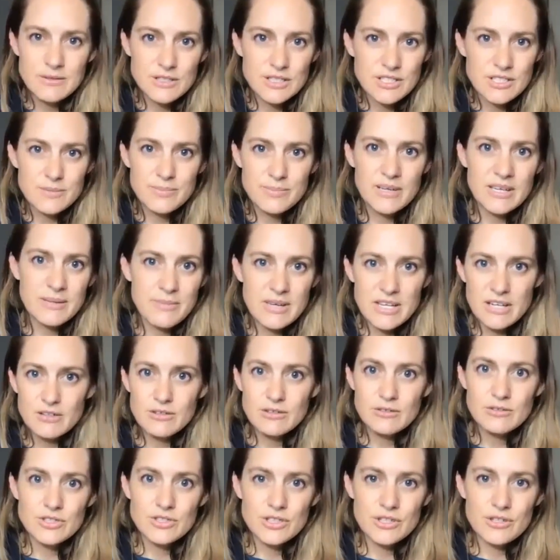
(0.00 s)
which is a big
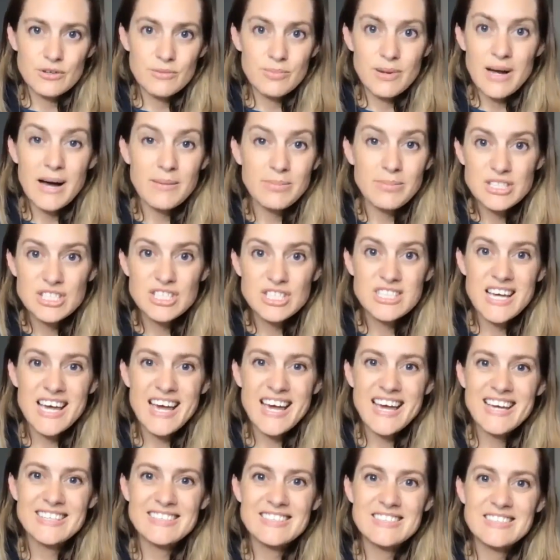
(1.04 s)
medical journal, published
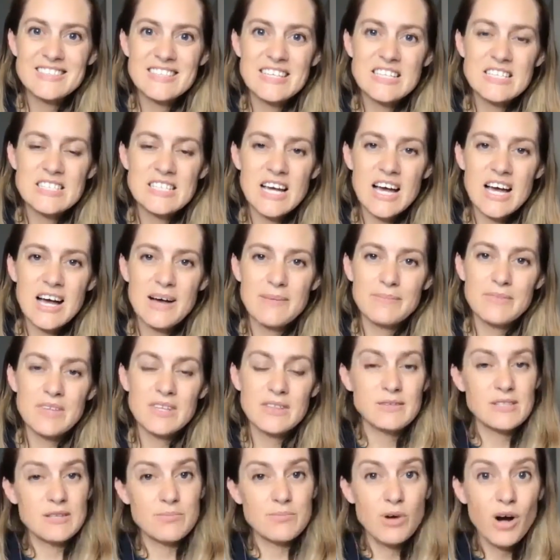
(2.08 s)
that and said that
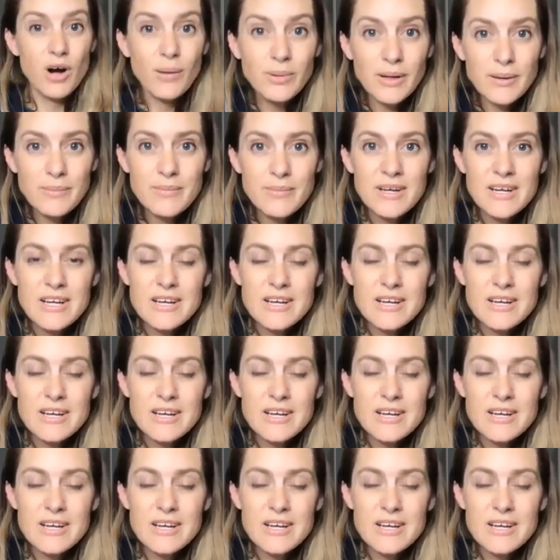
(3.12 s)
there was a problem.